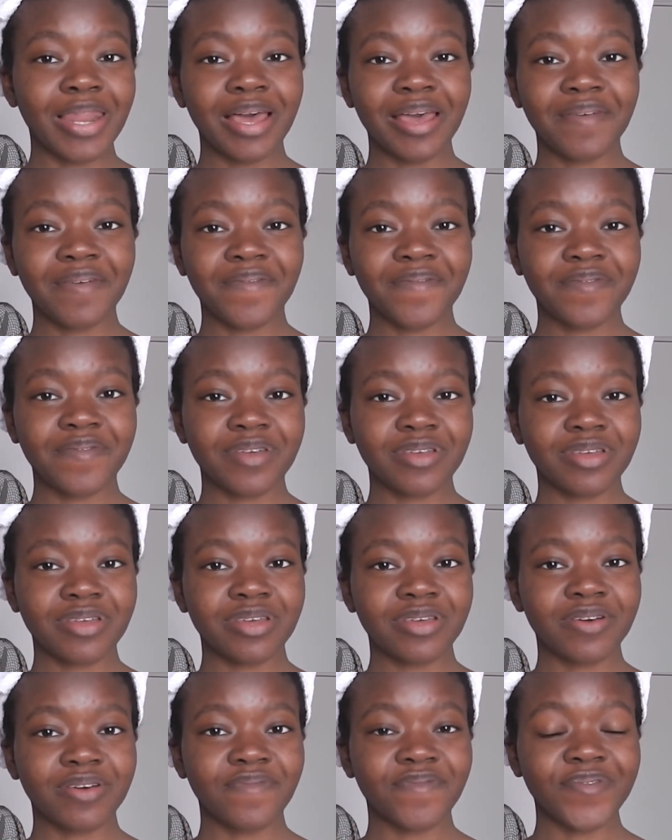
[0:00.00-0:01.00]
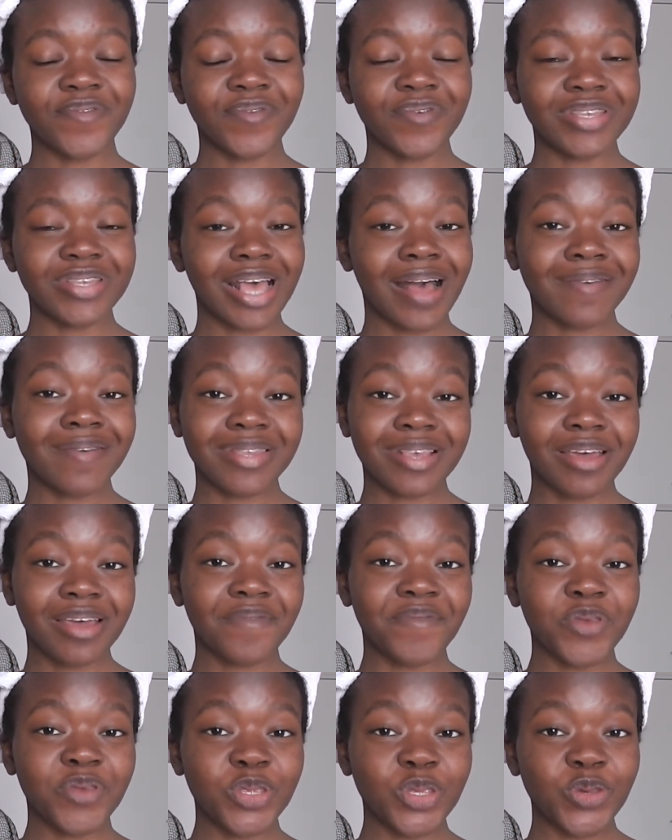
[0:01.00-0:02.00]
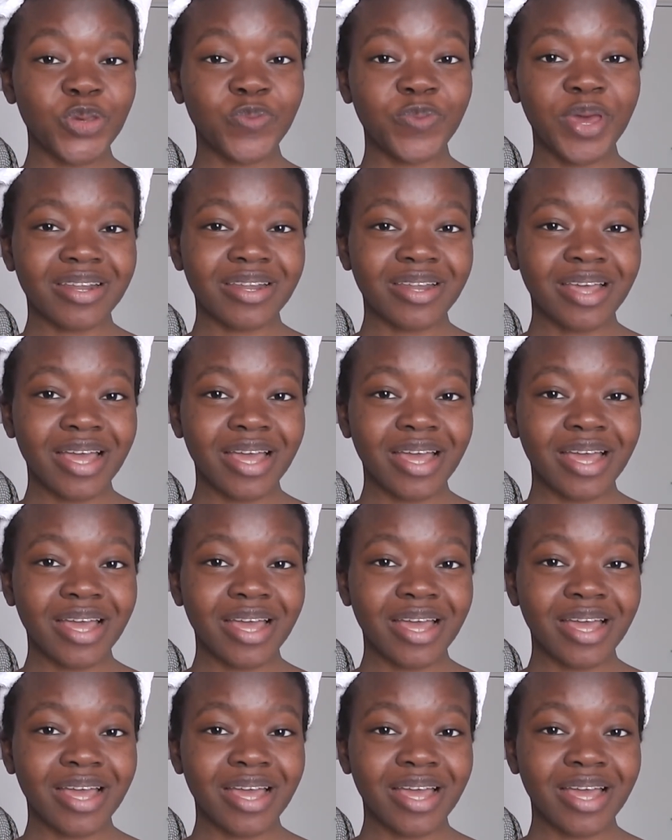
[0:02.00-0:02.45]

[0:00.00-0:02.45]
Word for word: life, of course, outside of YouTube.